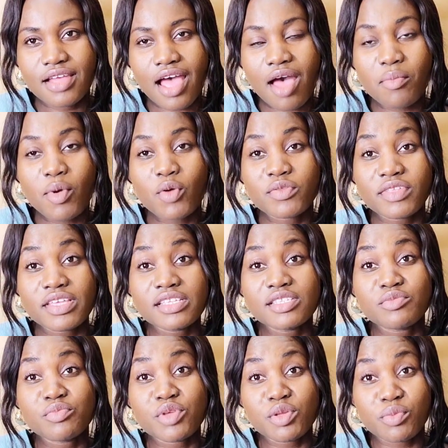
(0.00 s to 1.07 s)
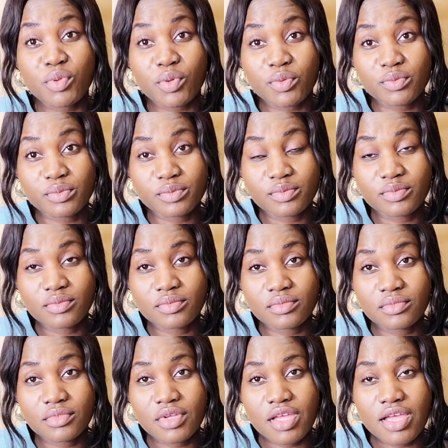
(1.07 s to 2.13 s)
about these people
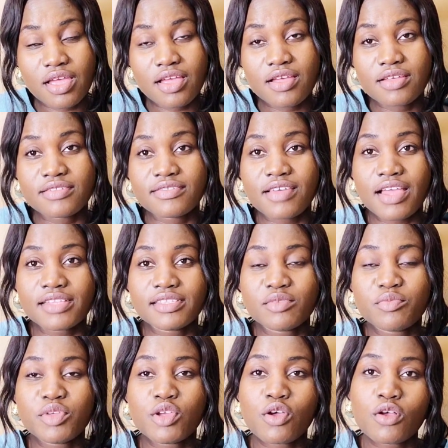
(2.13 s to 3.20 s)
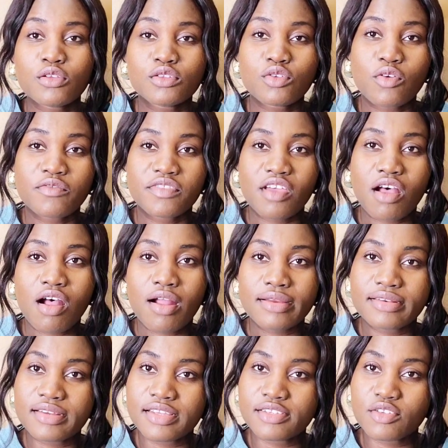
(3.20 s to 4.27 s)
that because of the
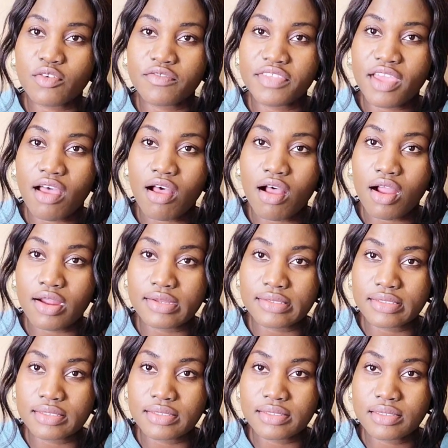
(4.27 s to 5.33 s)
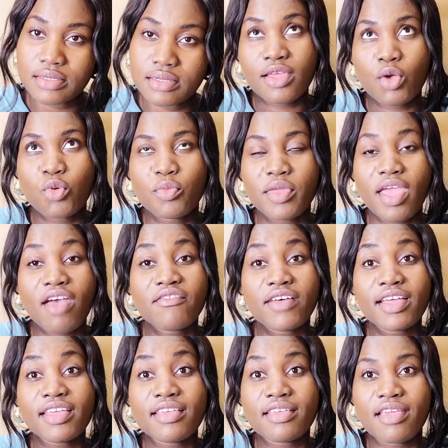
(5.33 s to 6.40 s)
hardness of their hearts, they will be
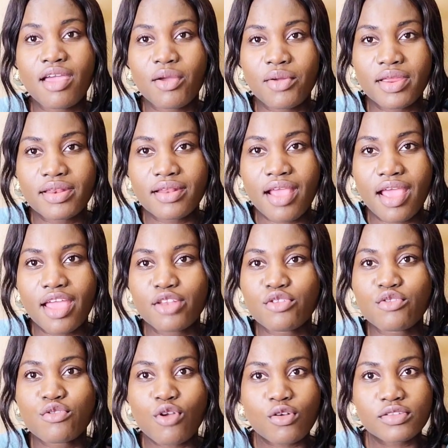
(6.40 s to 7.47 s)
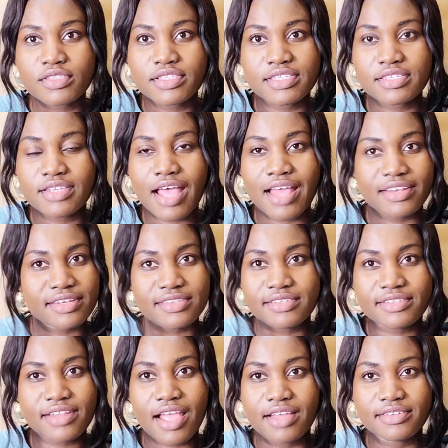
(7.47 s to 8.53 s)
ever hearing and not
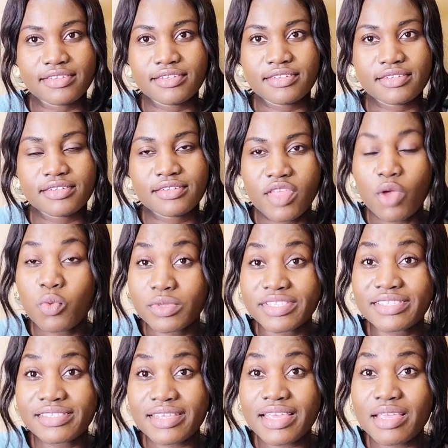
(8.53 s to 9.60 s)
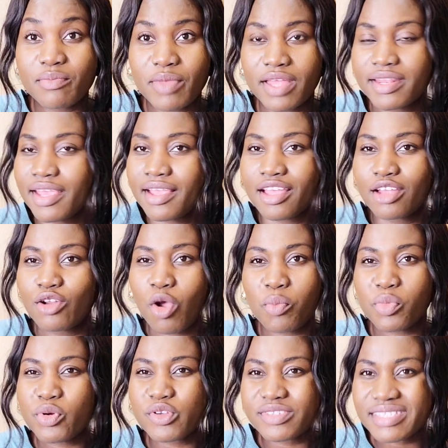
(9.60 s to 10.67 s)
understand. They will see, but they
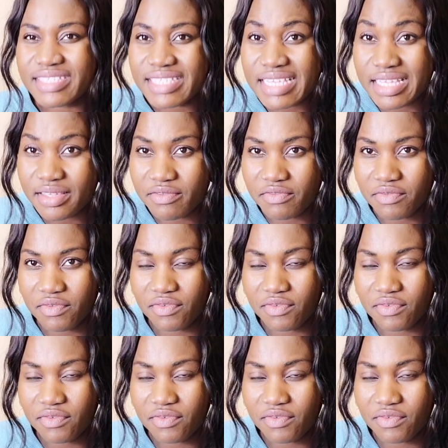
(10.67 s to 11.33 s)
cannot perceive.